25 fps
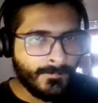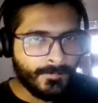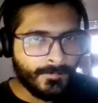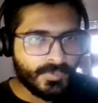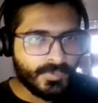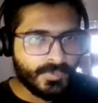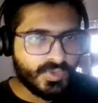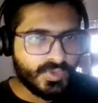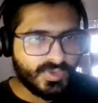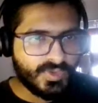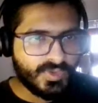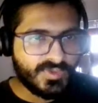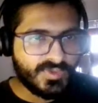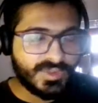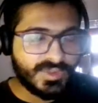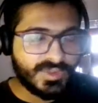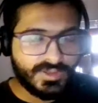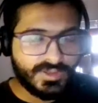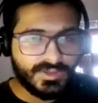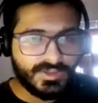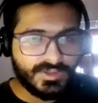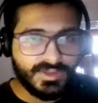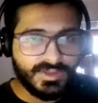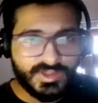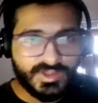So this
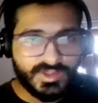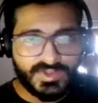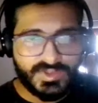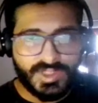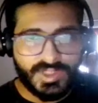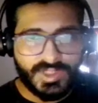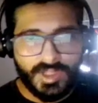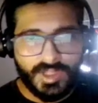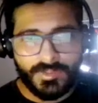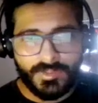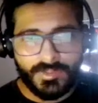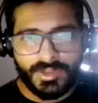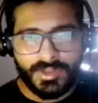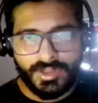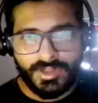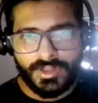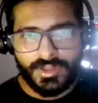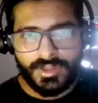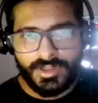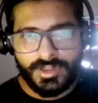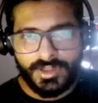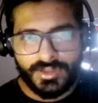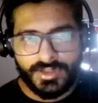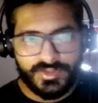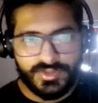list can be an array
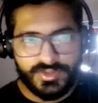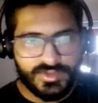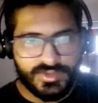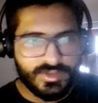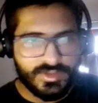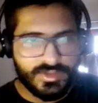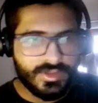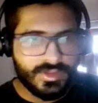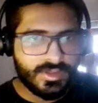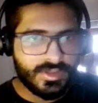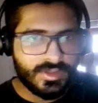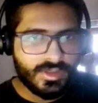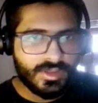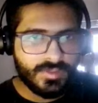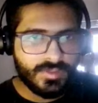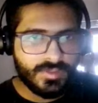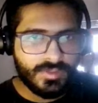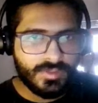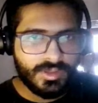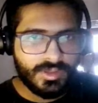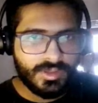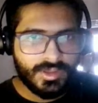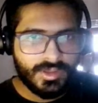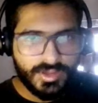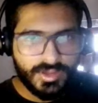list, it can be a
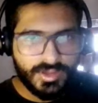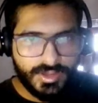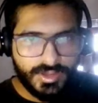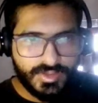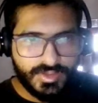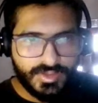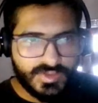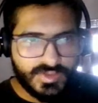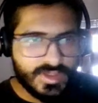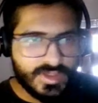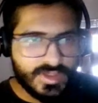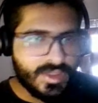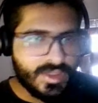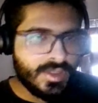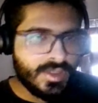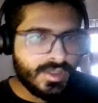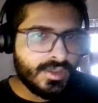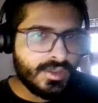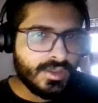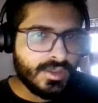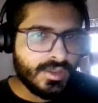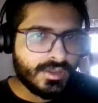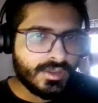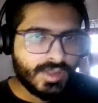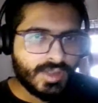linked list,
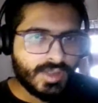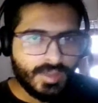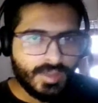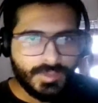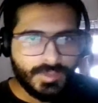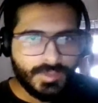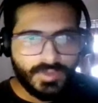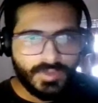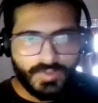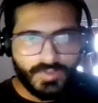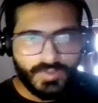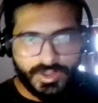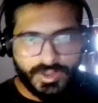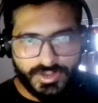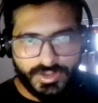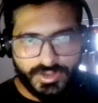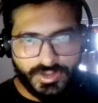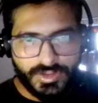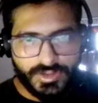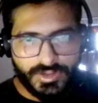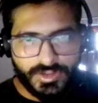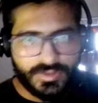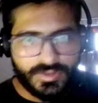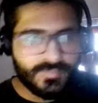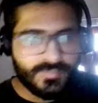it can be a
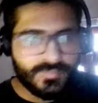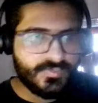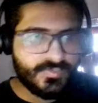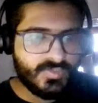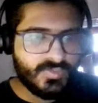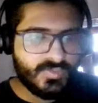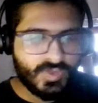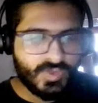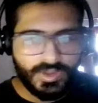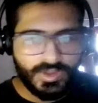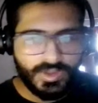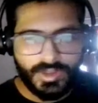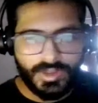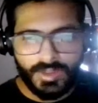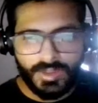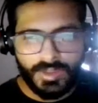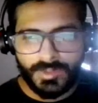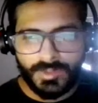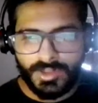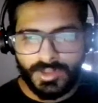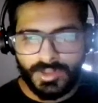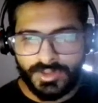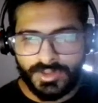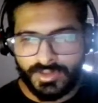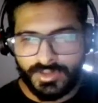vector, so it can be
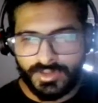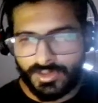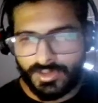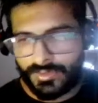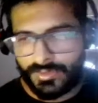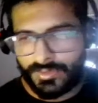anything,